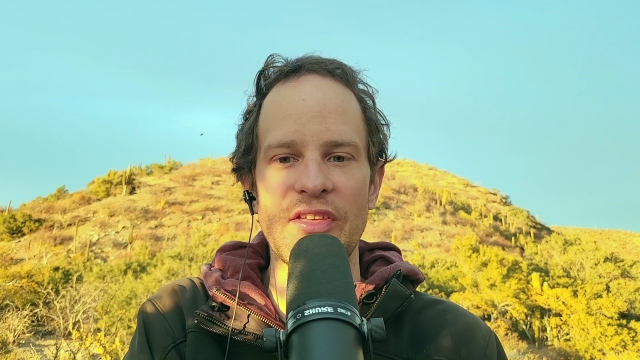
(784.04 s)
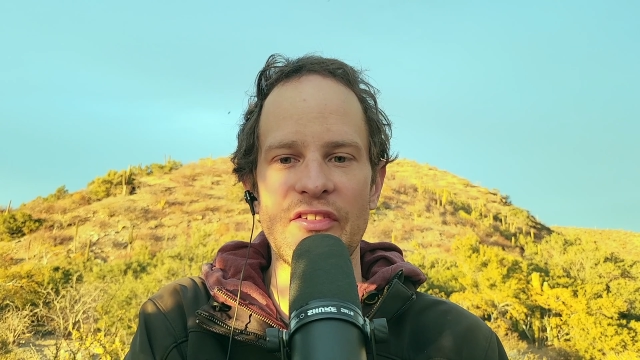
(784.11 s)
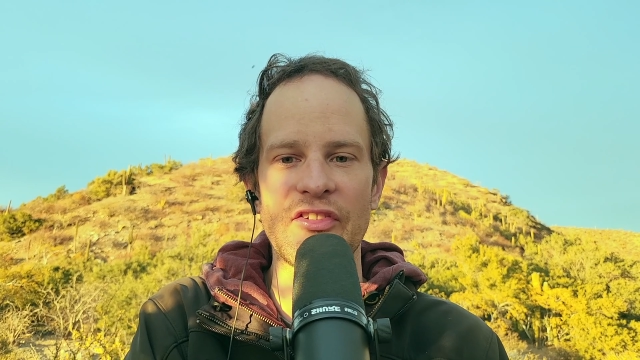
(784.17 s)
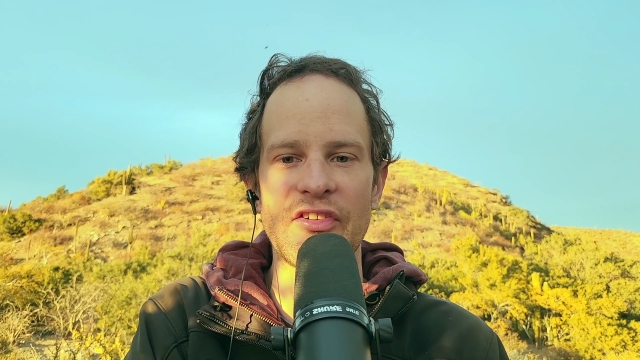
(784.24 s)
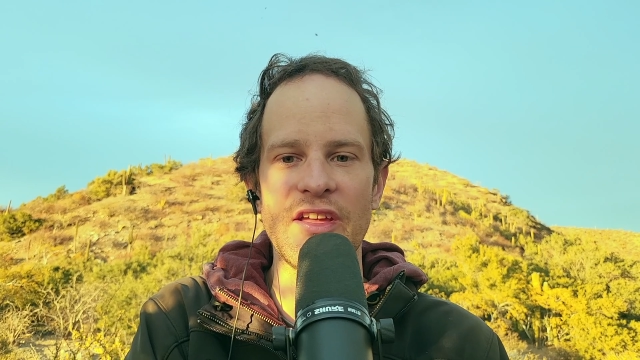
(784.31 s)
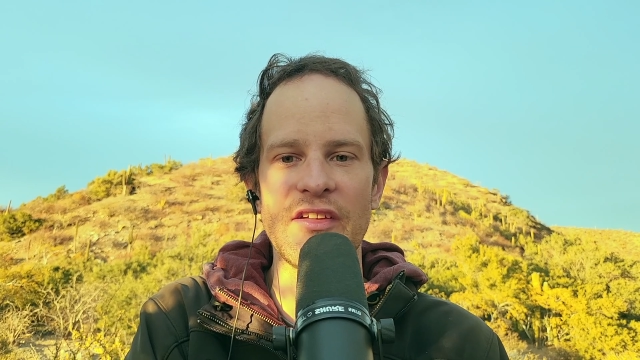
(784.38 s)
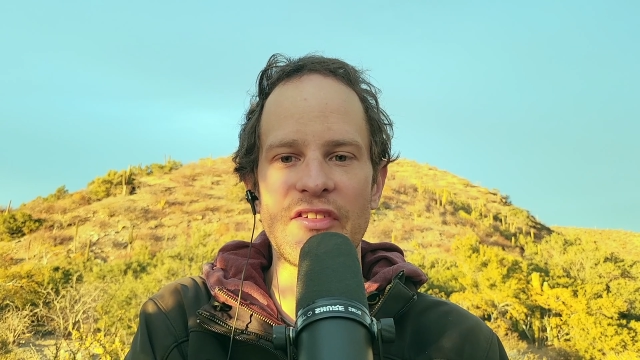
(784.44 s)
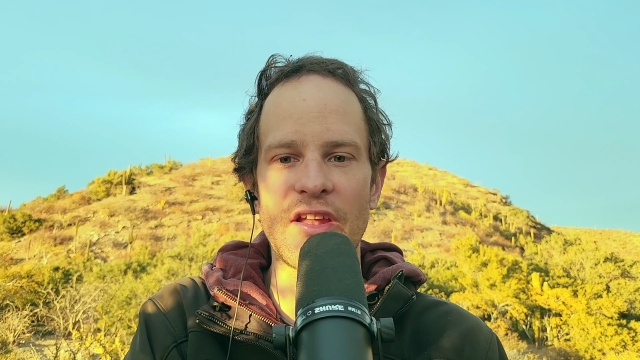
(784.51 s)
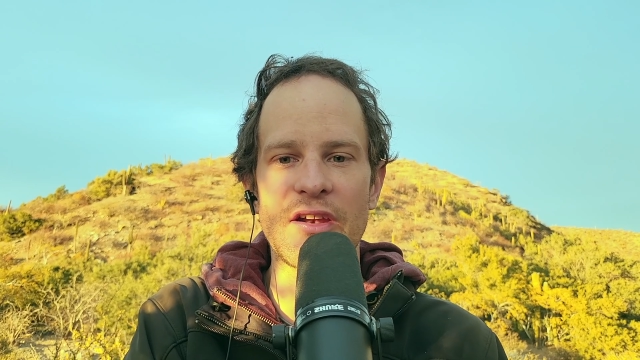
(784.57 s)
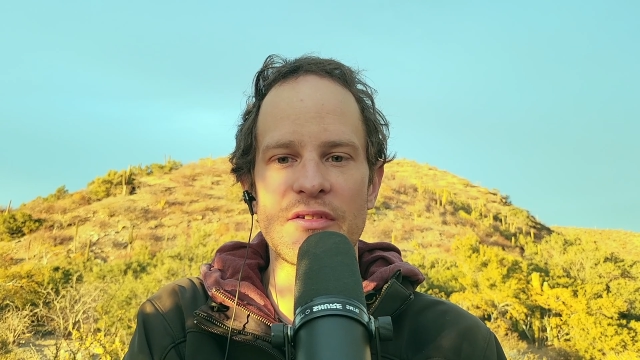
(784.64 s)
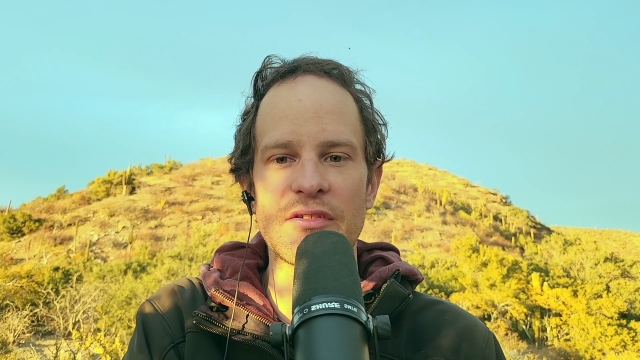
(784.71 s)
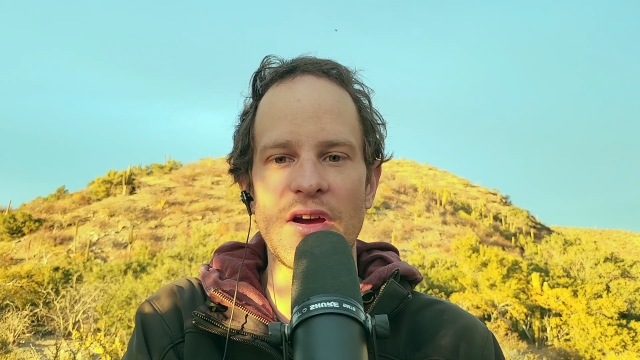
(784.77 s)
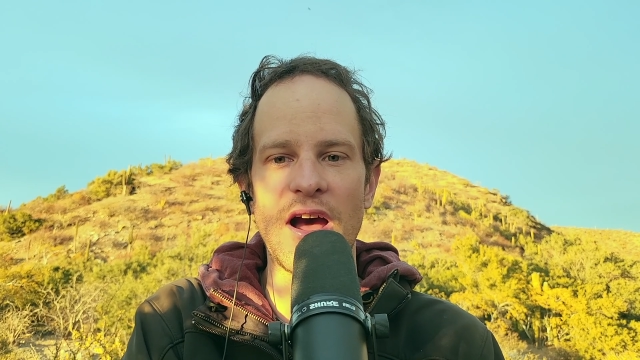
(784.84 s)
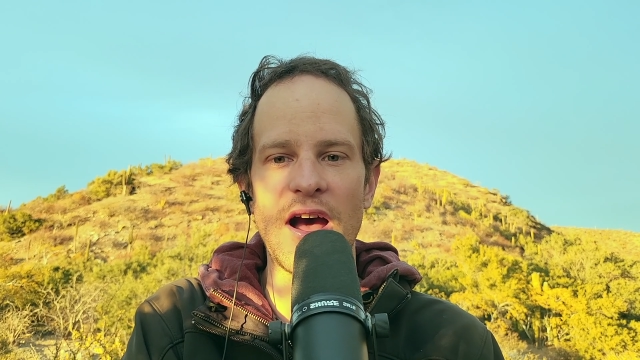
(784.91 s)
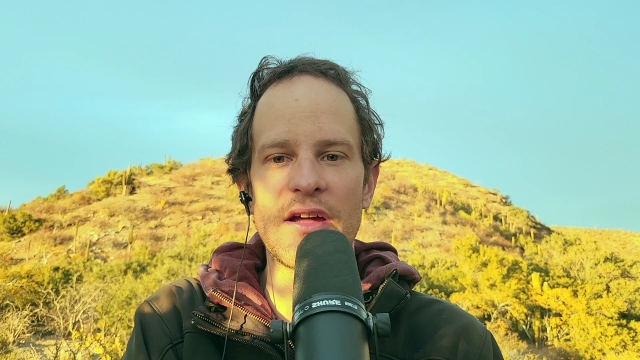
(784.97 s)
this is. I
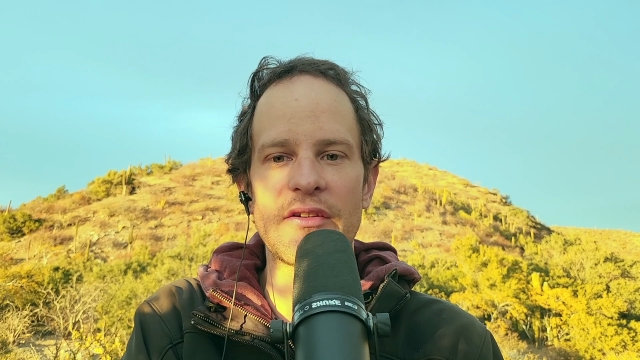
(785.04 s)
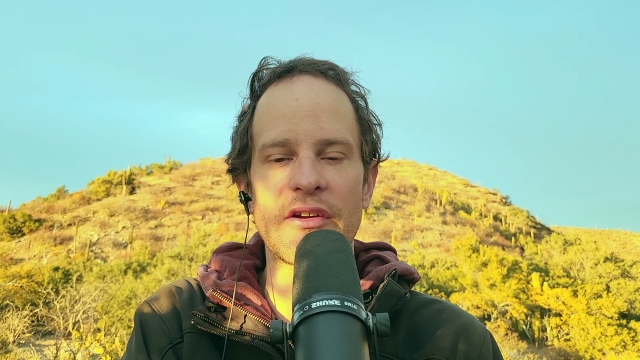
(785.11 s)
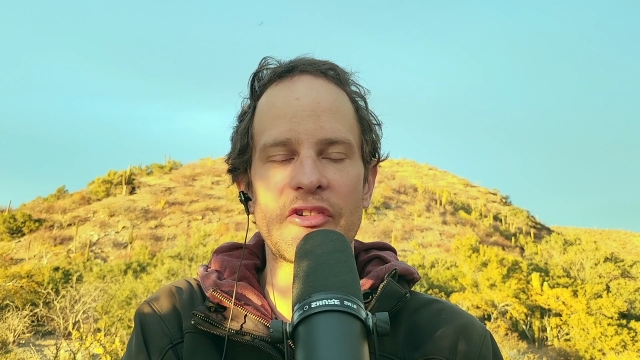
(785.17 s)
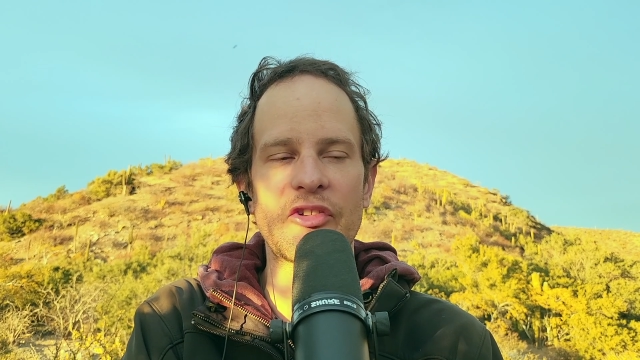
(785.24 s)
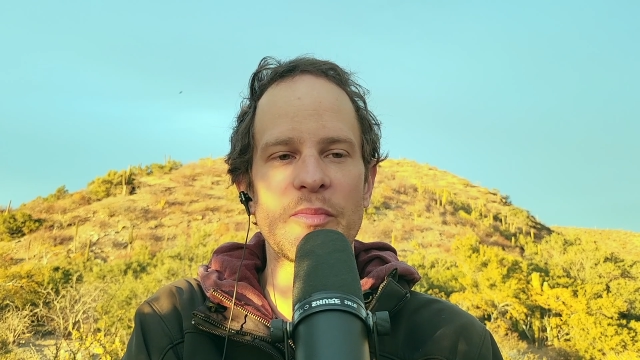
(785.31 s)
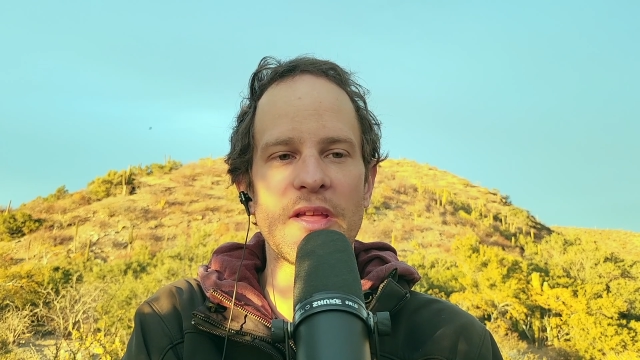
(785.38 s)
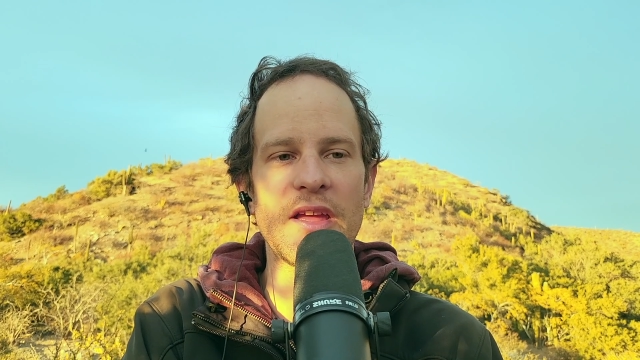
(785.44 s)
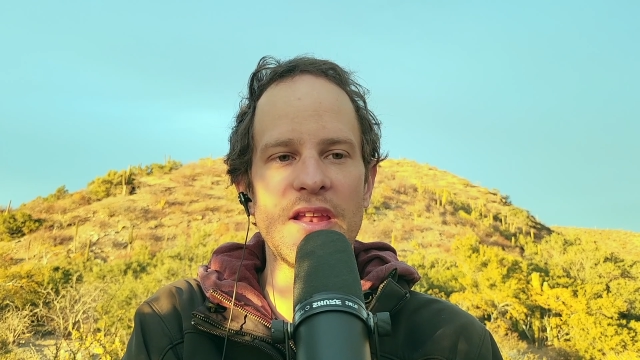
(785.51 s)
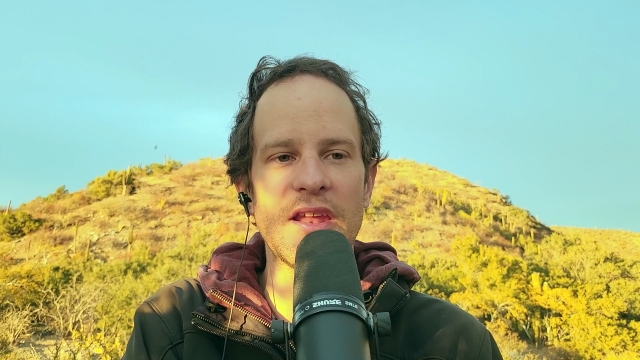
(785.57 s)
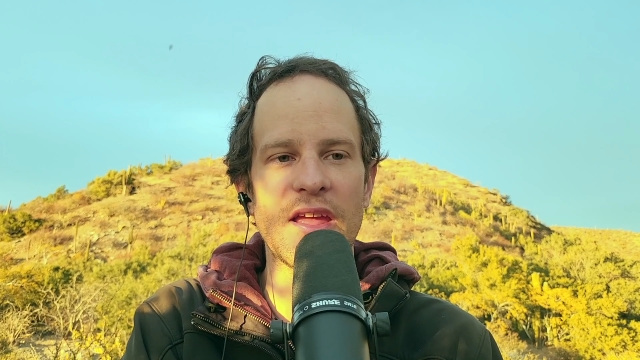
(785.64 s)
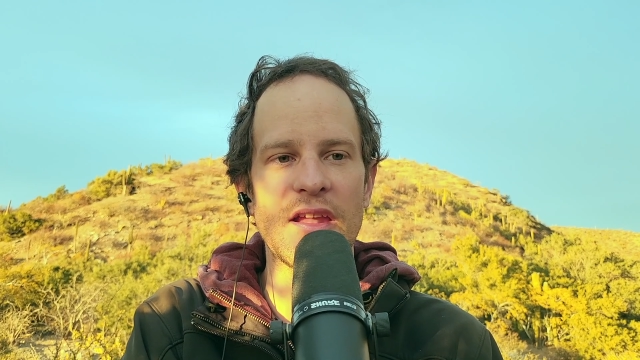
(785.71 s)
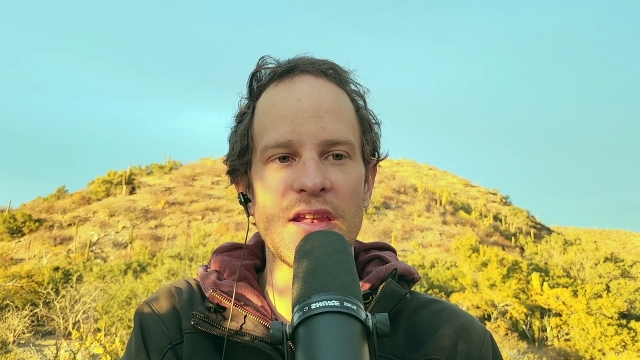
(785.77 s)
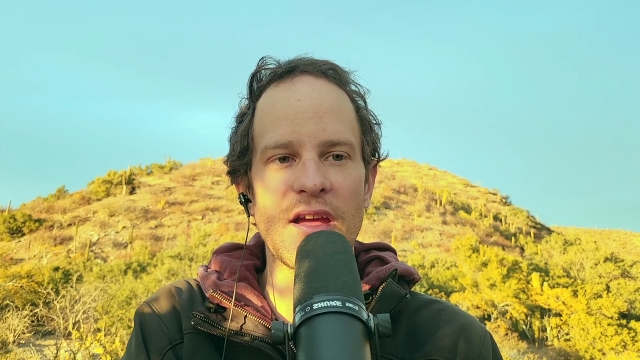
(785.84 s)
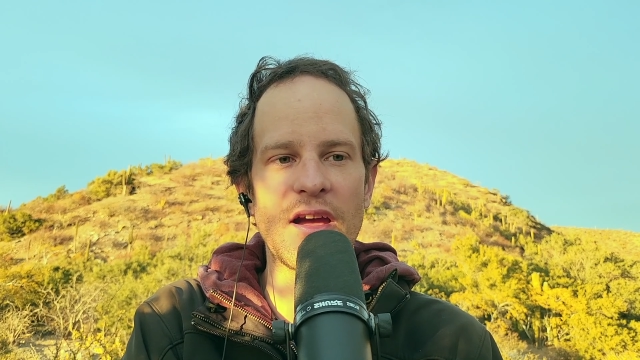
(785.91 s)
don't know how to explain it.